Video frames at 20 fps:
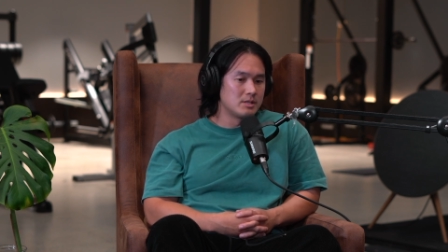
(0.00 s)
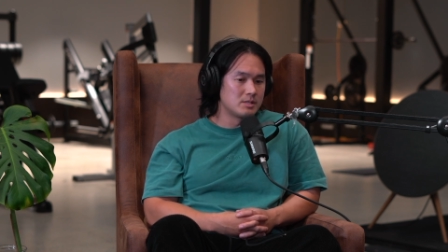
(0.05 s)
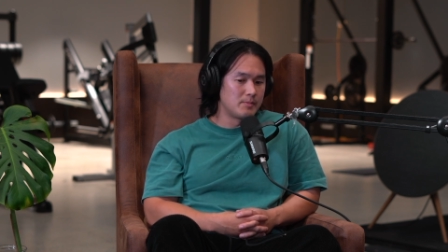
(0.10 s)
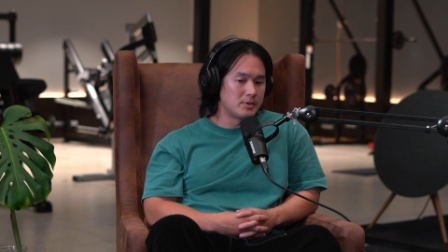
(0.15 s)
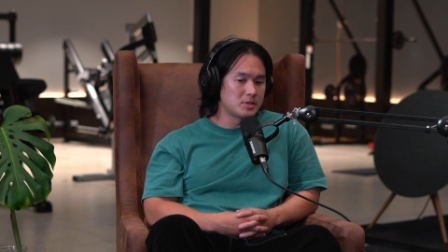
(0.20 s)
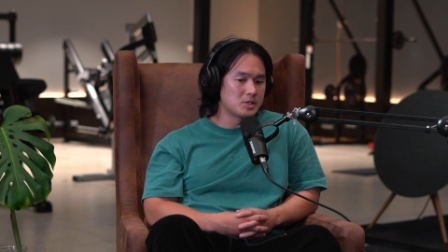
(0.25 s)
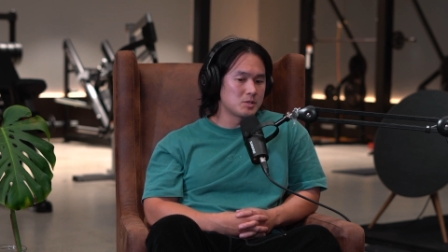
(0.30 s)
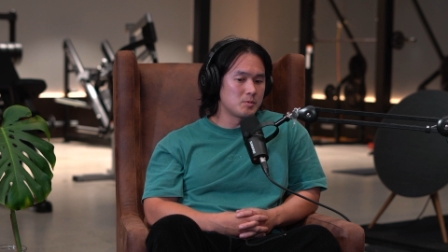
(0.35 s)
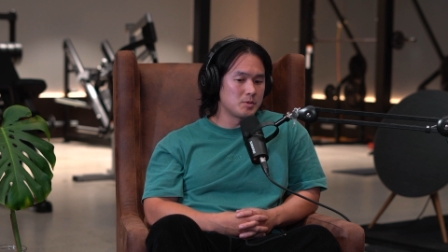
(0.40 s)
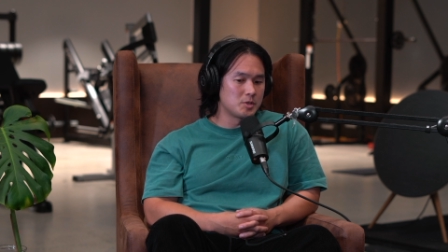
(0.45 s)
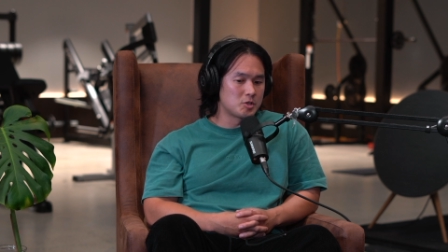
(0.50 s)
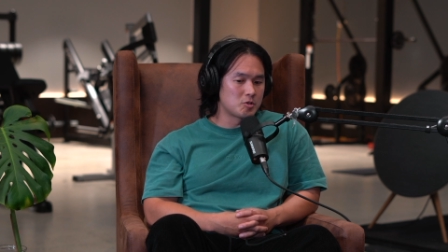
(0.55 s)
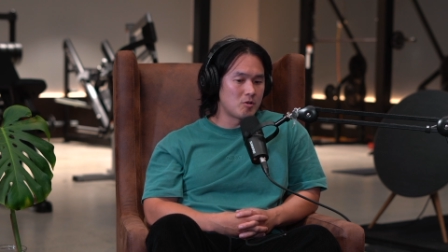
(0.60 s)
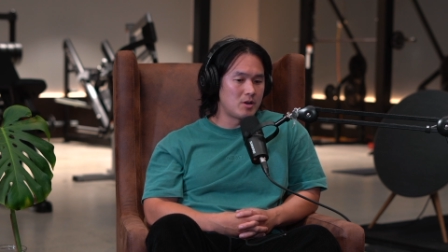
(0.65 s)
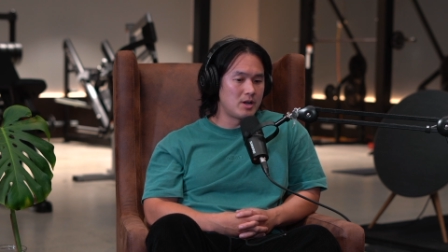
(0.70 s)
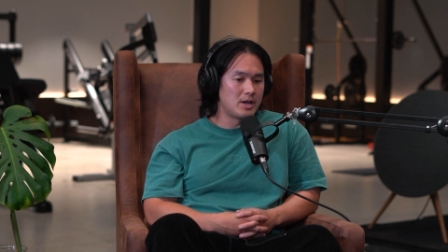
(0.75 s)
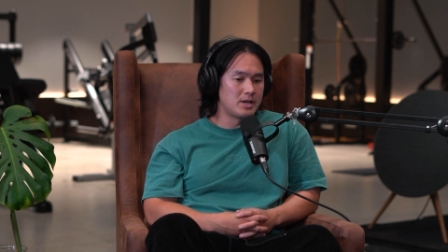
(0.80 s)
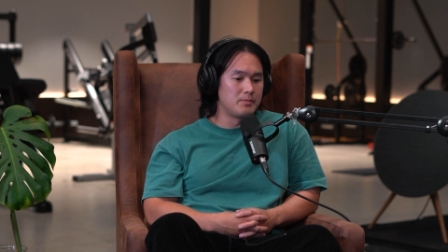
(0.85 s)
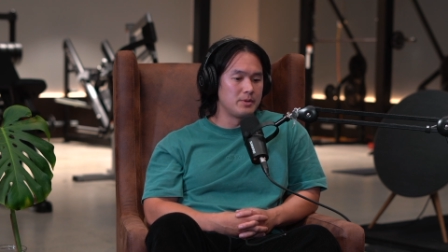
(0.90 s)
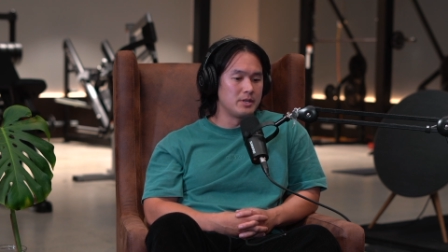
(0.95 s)
as much as we
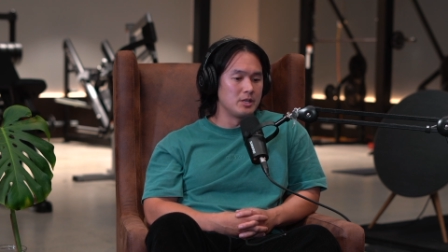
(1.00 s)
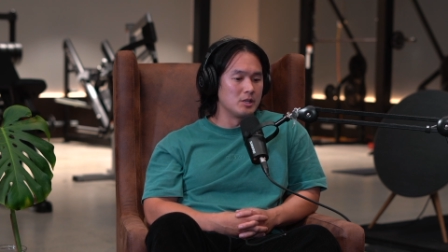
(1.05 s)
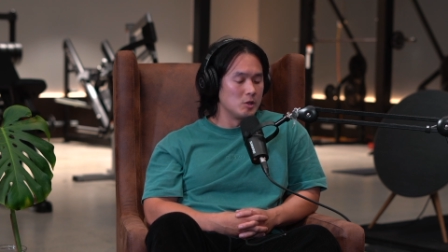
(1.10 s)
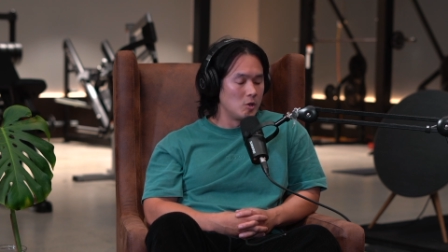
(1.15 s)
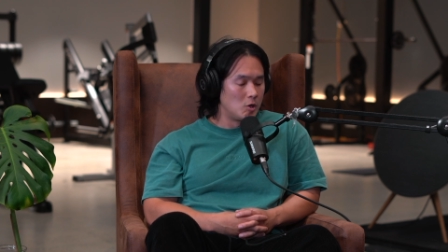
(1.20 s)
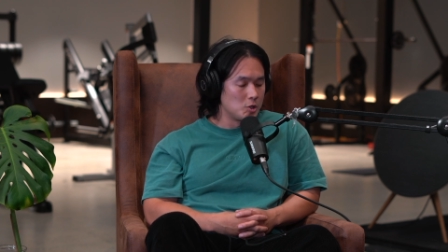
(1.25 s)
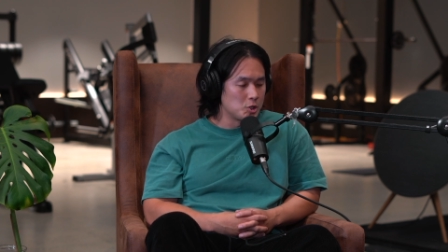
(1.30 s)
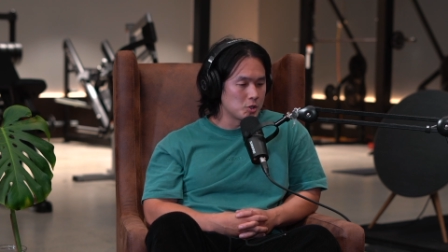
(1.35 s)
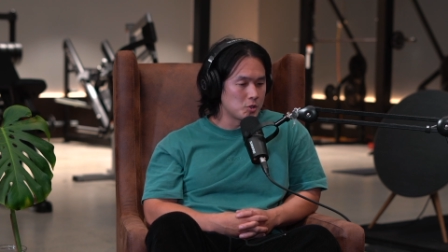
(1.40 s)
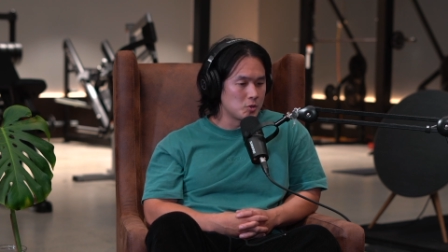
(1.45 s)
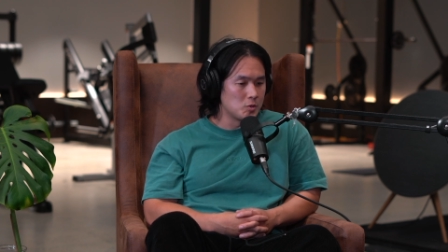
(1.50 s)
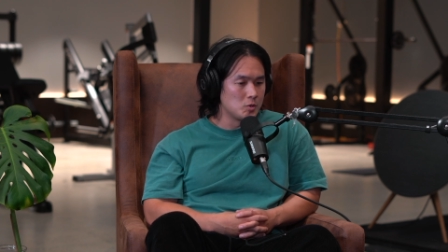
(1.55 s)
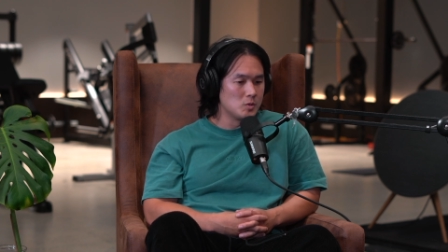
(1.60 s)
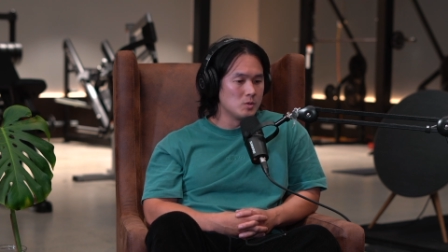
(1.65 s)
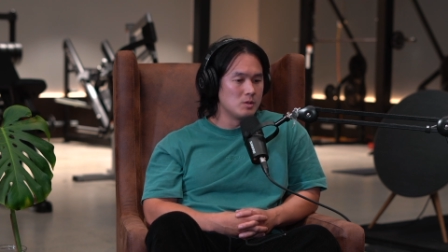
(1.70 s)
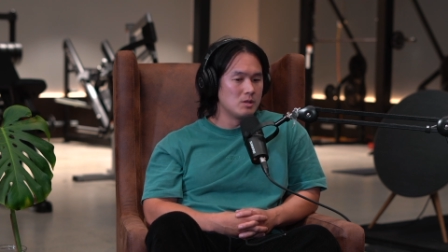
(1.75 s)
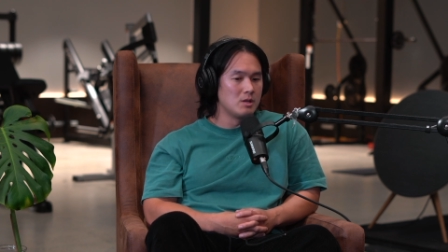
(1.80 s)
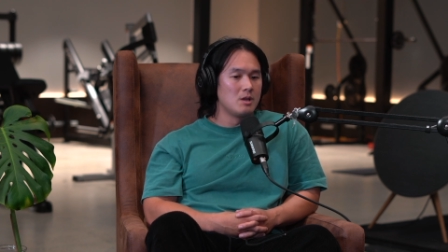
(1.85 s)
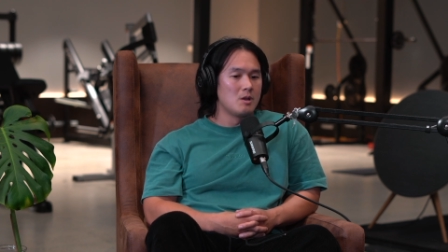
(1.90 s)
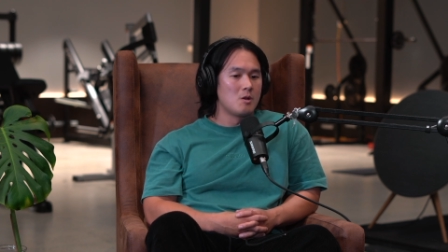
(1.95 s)
try to be
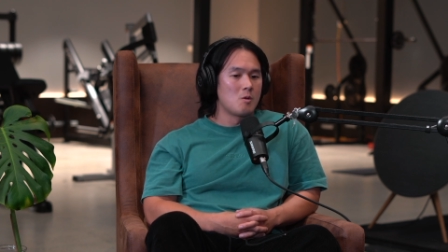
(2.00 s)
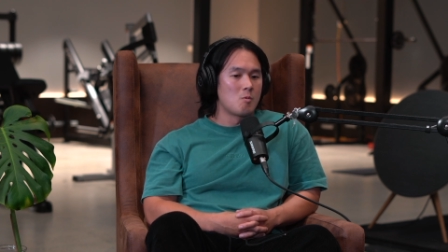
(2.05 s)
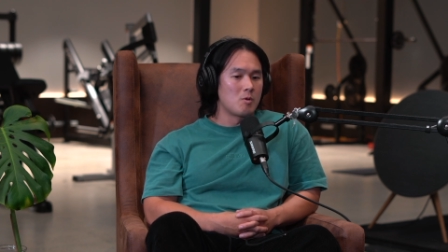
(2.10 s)
logical,